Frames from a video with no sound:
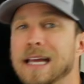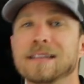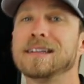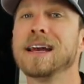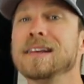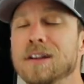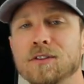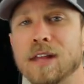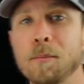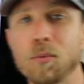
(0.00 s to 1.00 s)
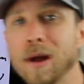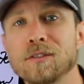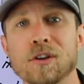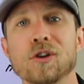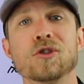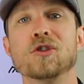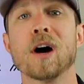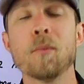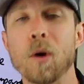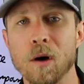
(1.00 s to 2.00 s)
In ten years, that price could
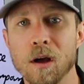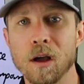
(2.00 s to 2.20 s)
double.